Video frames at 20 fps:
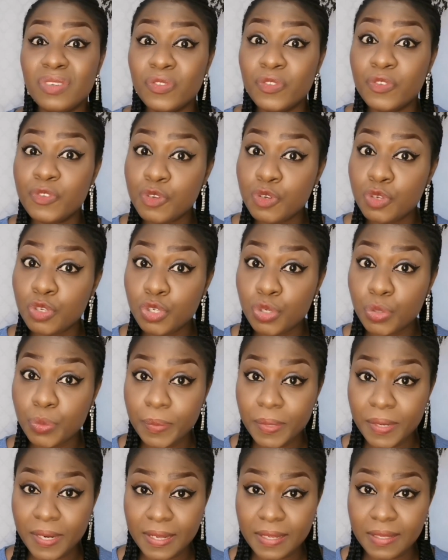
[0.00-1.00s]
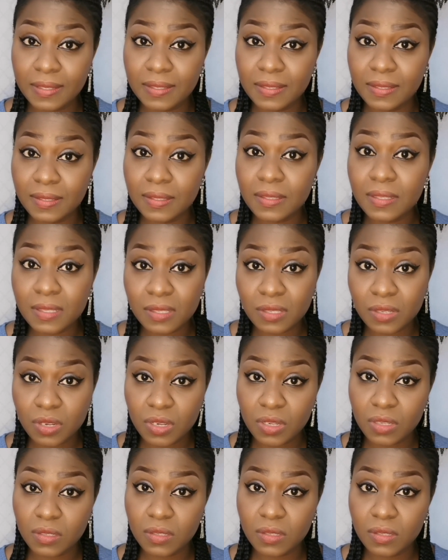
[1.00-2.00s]
your future plans
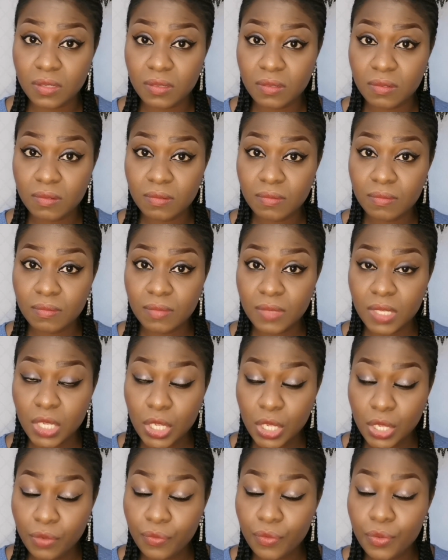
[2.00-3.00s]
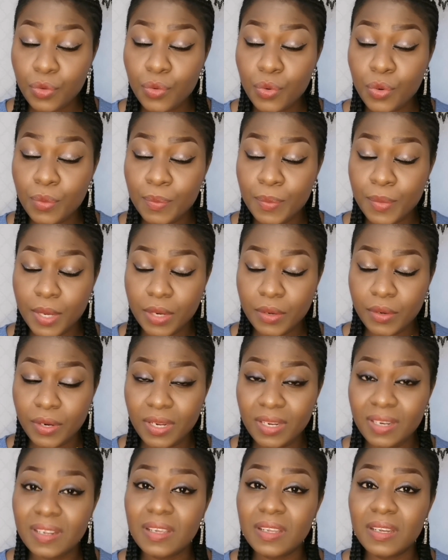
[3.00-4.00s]
discussed. If you are
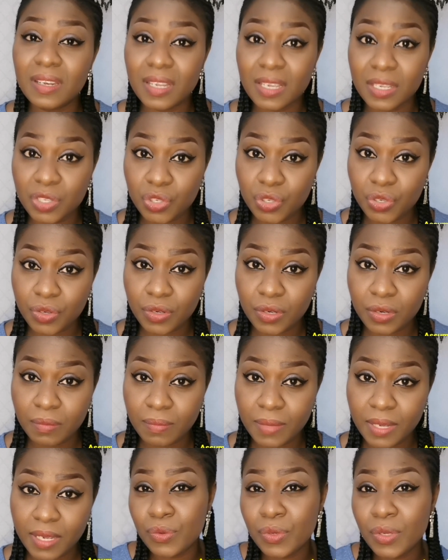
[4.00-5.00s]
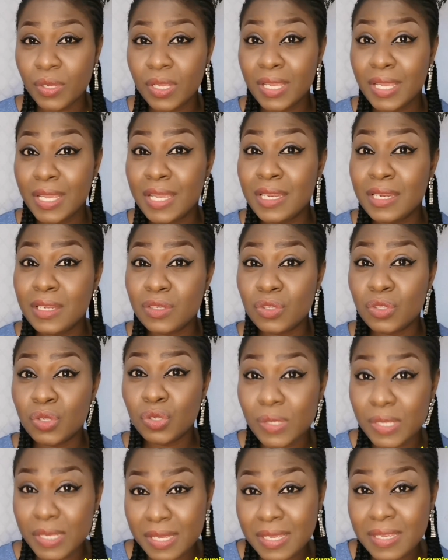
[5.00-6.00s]
marrying a Nigerian man, it is
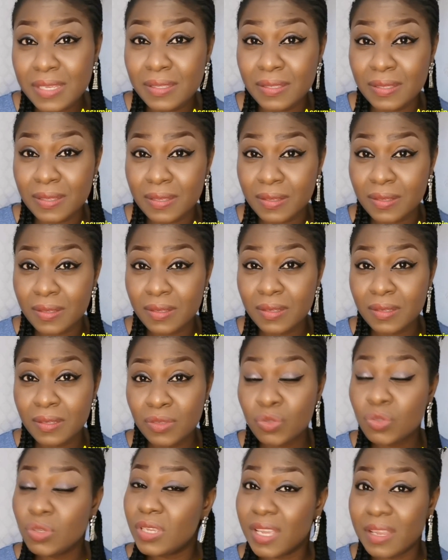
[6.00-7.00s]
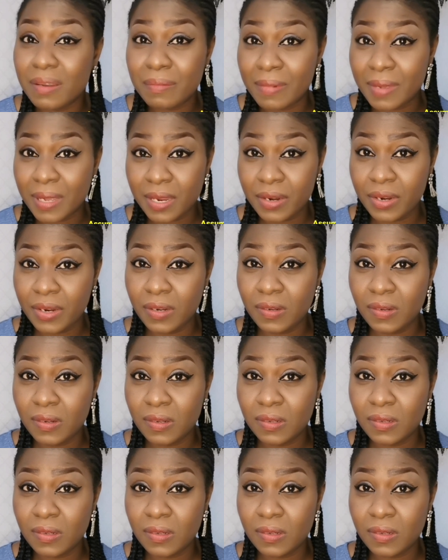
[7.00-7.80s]
not easy to get married.